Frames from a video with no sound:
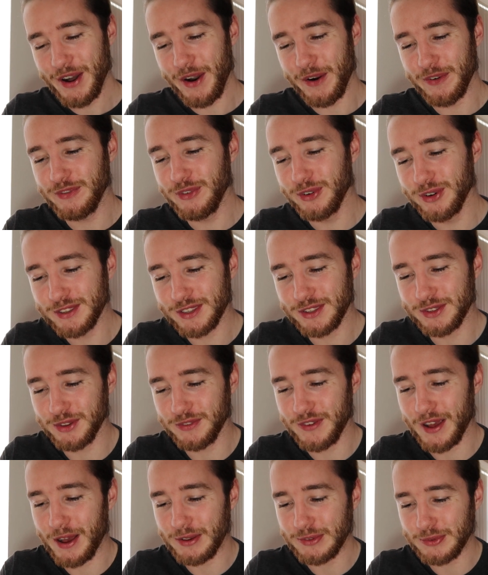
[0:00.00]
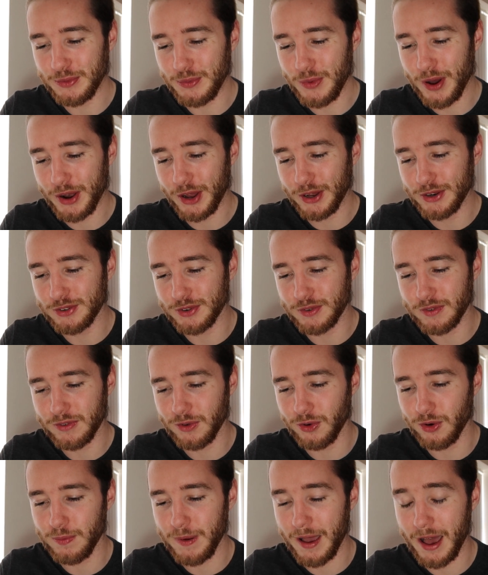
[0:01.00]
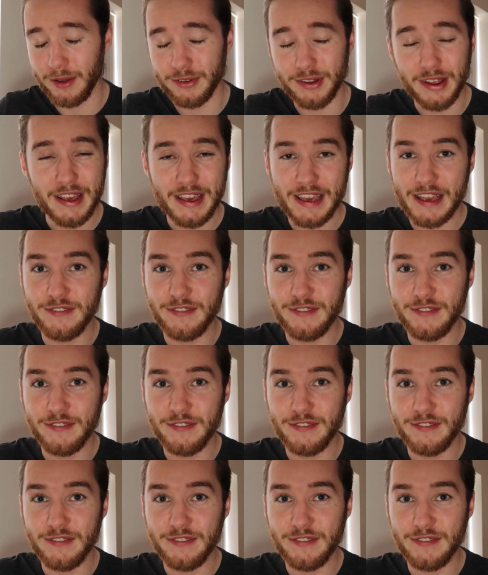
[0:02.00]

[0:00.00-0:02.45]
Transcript: of £42,104.